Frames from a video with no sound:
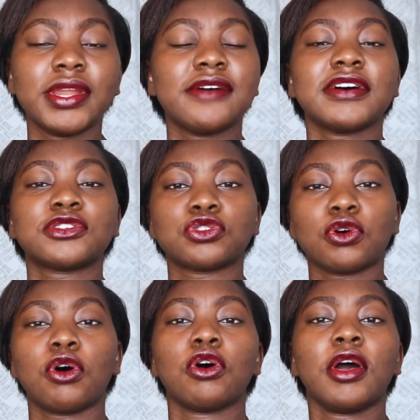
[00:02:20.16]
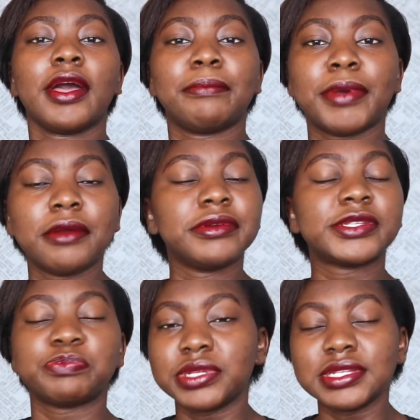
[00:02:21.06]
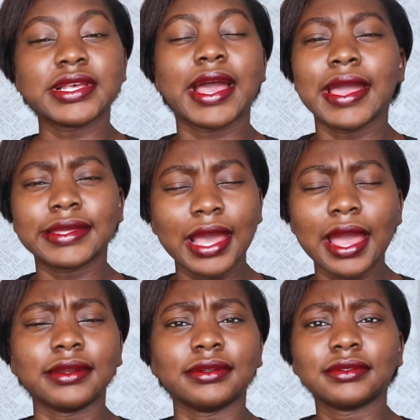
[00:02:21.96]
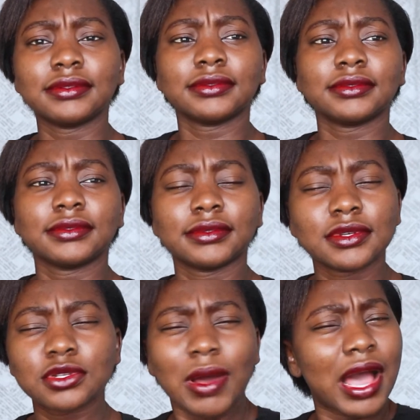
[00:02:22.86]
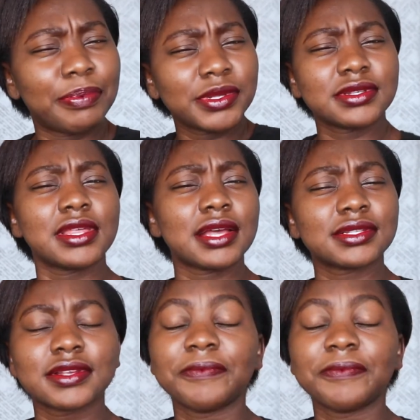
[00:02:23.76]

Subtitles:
we never saw Perry's pizza again. So what happened to that?